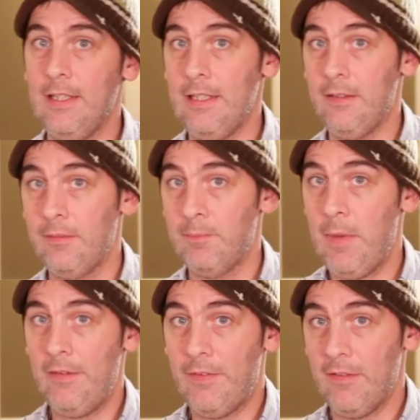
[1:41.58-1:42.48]
the
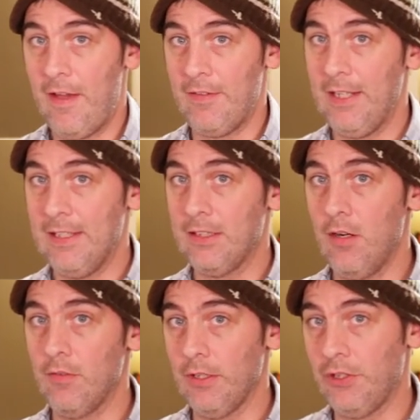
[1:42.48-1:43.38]
benefit of having this
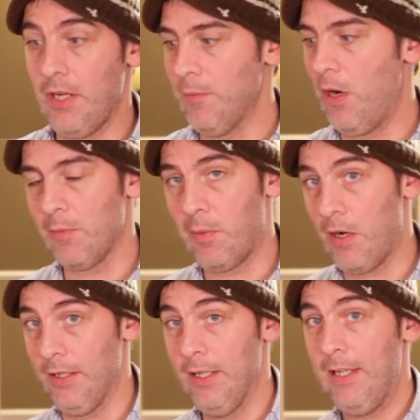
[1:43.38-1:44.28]
over a straight
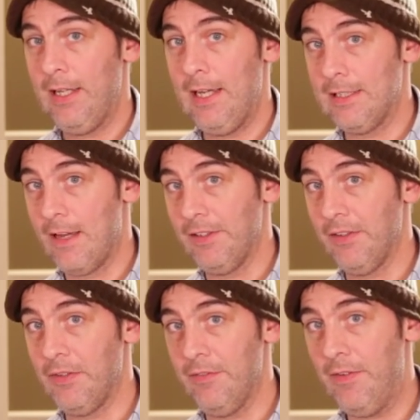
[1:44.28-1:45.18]
monopod is having
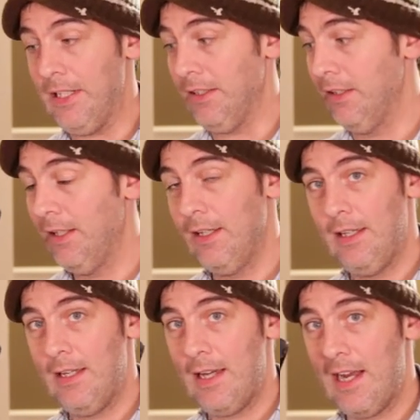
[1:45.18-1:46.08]
3 feet.
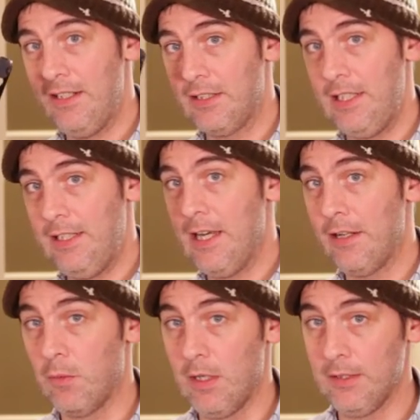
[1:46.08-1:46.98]
And you'll see the
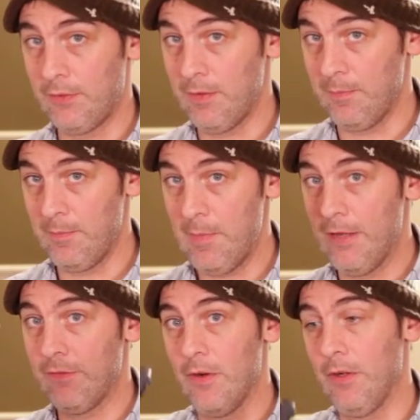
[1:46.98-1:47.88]
other ones from
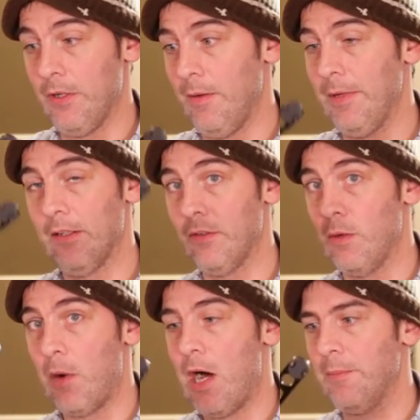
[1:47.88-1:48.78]
Manfrotto. I mean, they're
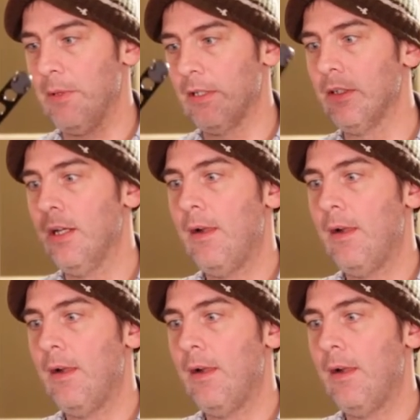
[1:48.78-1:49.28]
real popular.